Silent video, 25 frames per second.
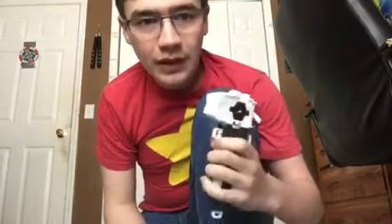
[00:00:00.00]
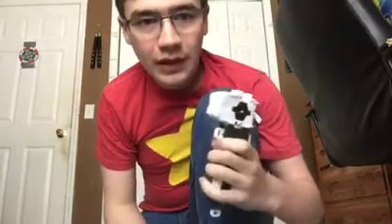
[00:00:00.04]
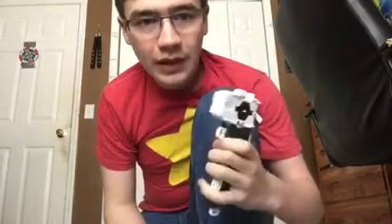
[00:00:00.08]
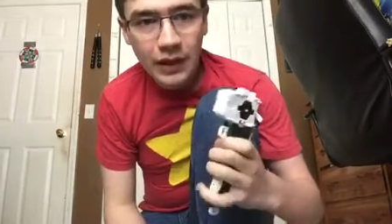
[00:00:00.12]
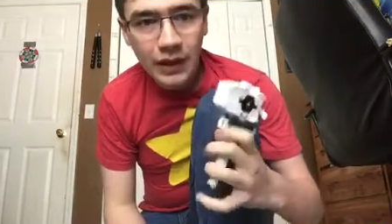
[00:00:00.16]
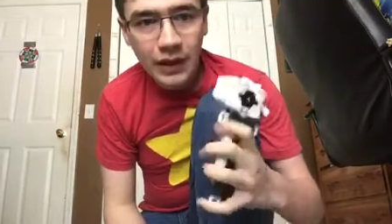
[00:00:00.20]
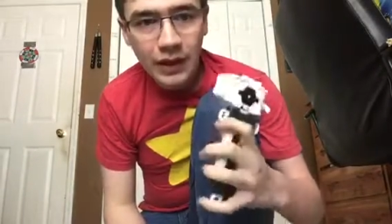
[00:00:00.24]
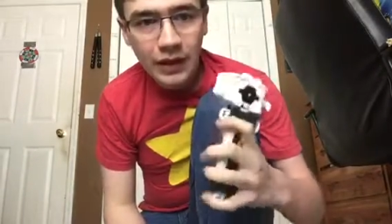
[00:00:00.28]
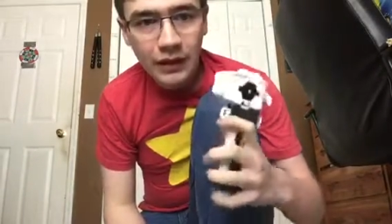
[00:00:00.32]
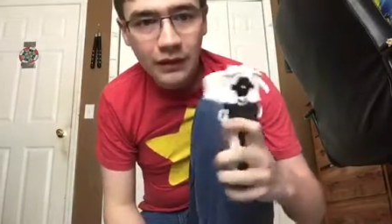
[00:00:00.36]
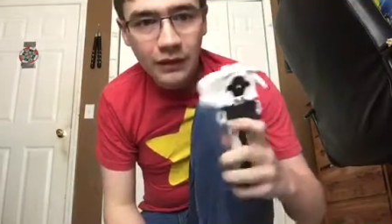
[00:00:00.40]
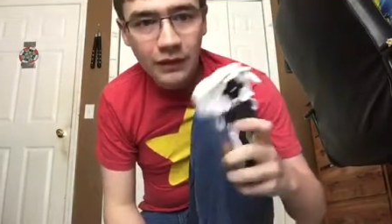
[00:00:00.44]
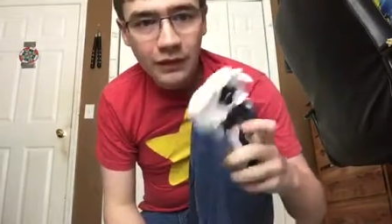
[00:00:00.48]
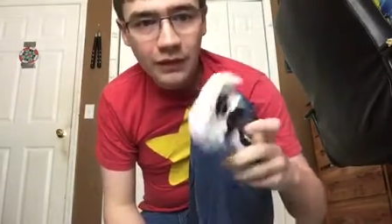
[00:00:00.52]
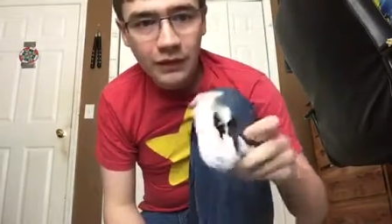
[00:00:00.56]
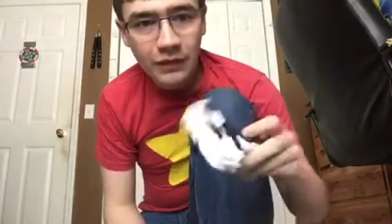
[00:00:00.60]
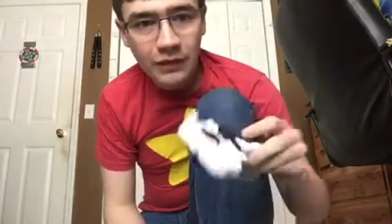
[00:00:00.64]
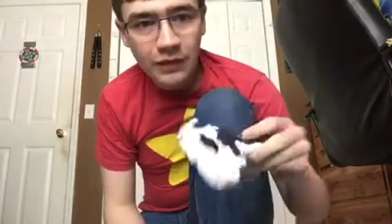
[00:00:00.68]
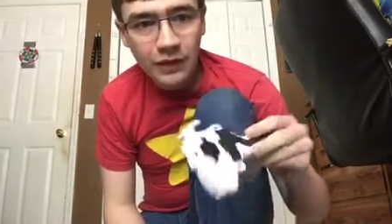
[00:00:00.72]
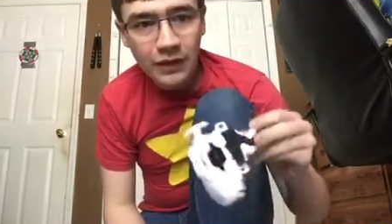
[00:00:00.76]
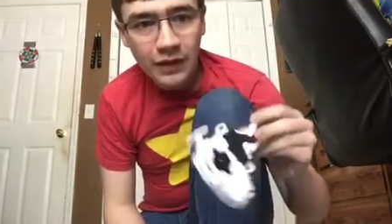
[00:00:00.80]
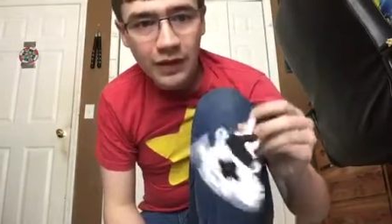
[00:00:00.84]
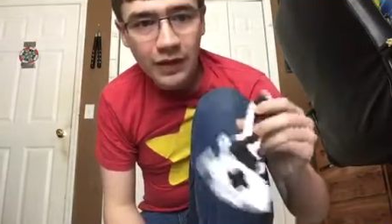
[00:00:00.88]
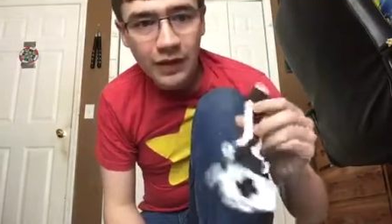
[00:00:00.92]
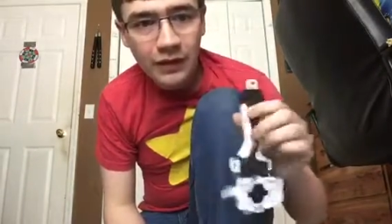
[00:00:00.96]
And
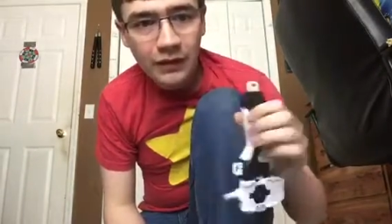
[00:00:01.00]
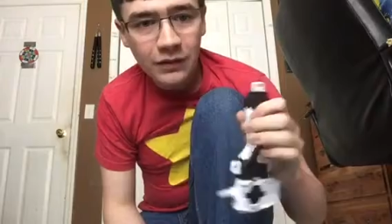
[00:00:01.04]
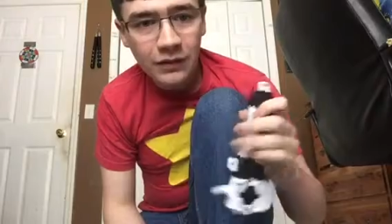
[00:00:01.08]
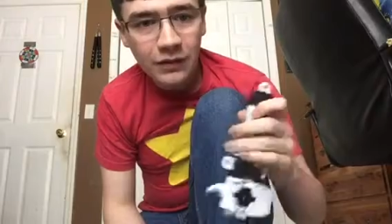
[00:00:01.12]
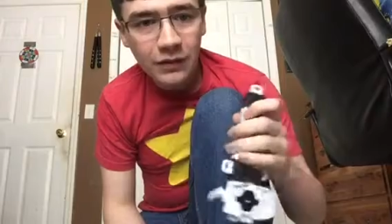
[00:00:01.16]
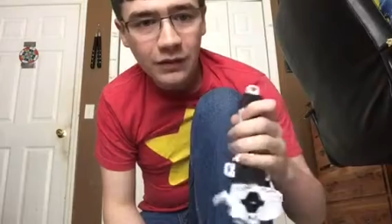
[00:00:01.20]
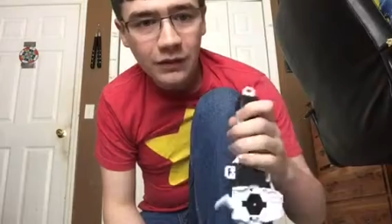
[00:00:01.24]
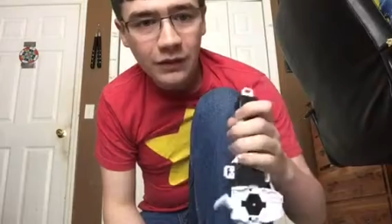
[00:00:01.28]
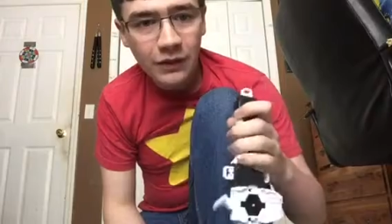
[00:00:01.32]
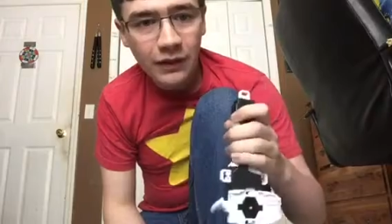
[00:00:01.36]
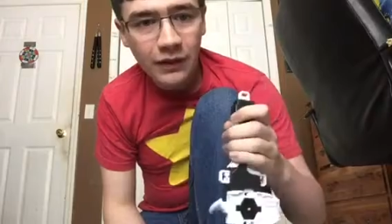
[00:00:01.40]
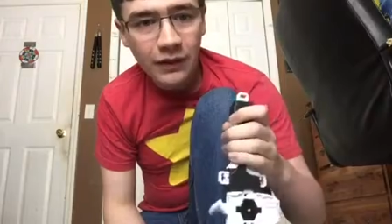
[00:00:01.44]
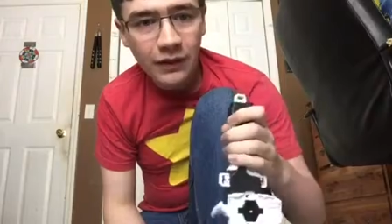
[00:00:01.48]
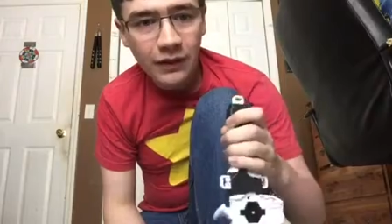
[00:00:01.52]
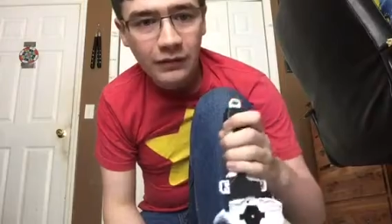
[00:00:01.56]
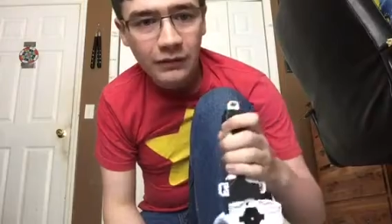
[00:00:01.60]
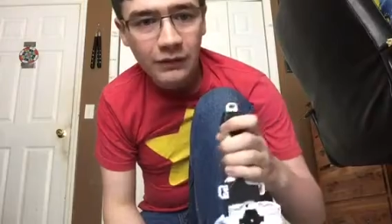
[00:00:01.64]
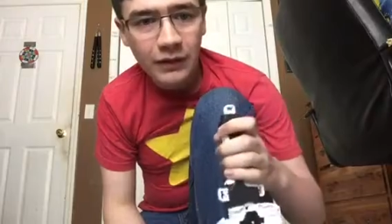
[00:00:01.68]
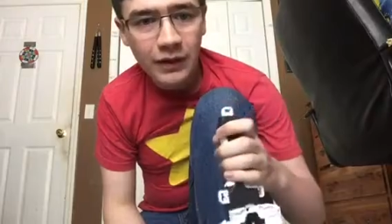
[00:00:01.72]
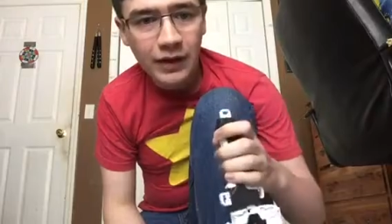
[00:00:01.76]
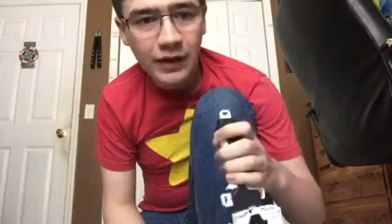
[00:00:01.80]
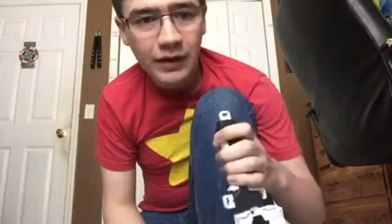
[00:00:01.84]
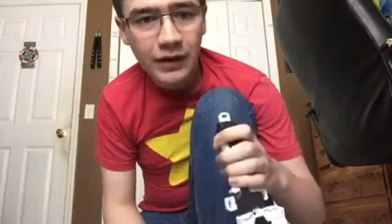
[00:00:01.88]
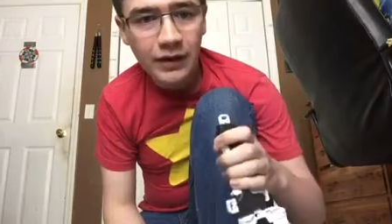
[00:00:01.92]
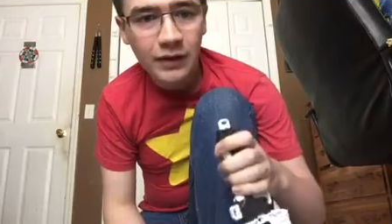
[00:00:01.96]
that is just how I
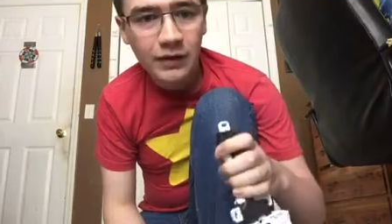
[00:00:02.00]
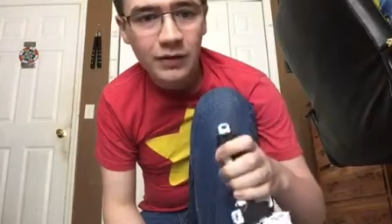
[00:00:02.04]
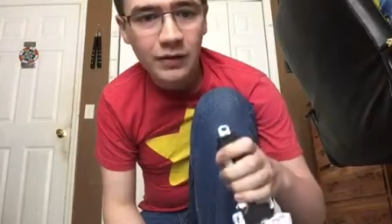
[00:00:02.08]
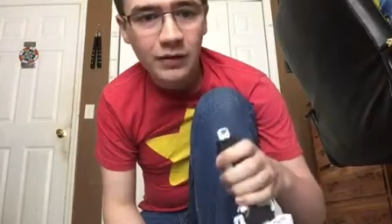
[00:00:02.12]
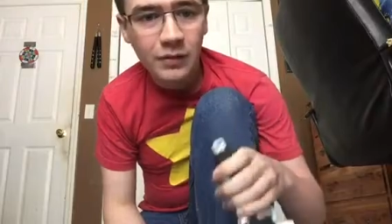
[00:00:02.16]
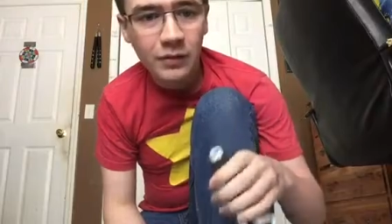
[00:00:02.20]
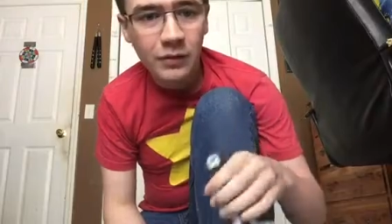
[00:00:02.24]
find it